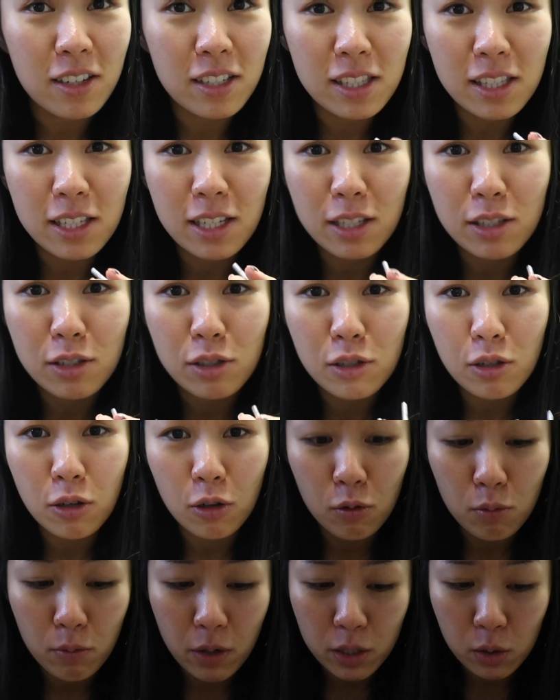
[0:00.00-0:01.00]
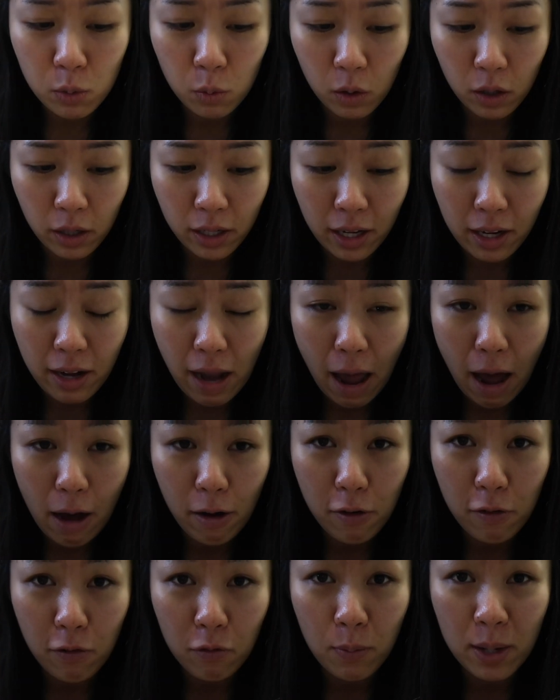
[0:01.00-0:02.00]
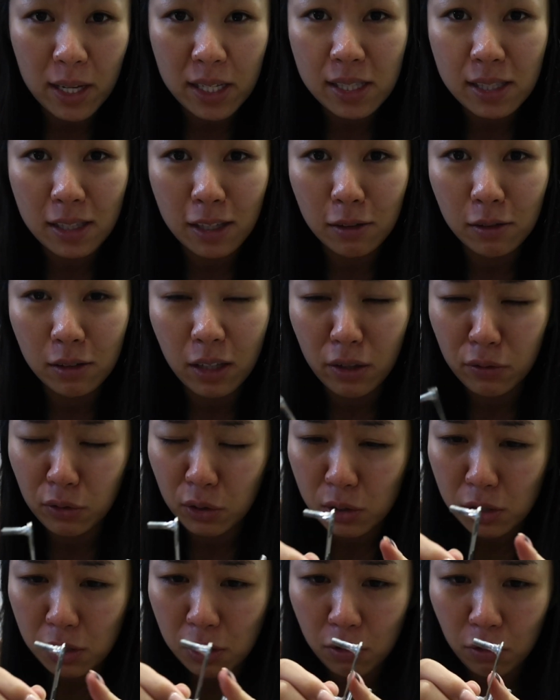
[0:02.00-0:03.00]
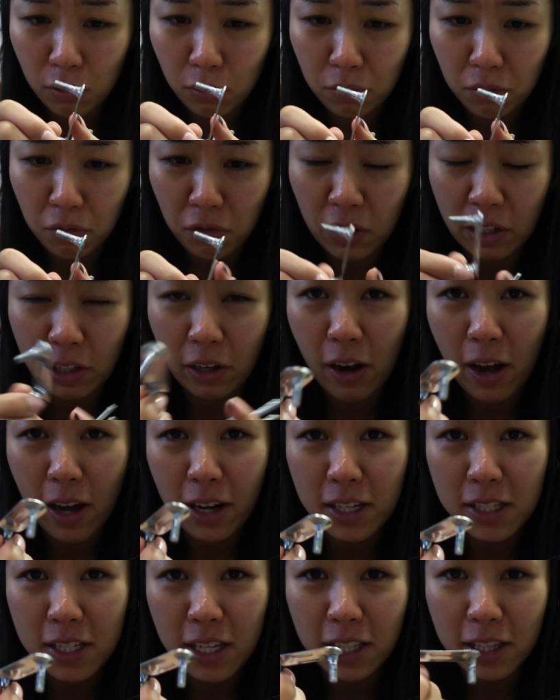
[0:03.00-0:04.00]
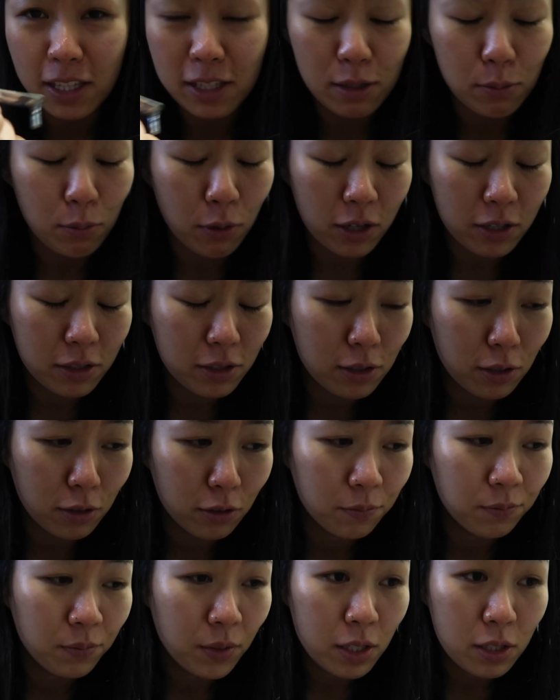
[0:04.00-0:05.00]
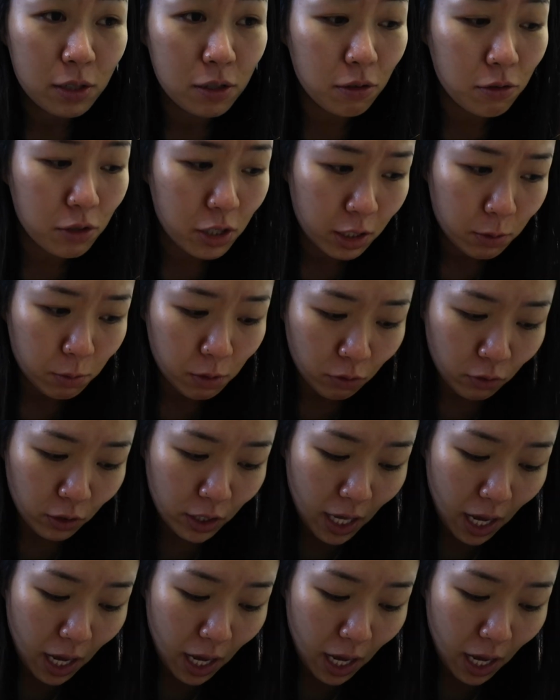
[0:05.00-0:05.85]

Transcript: honestly too much work and out of my skill level to figure out how to take these apart, so don't judge me for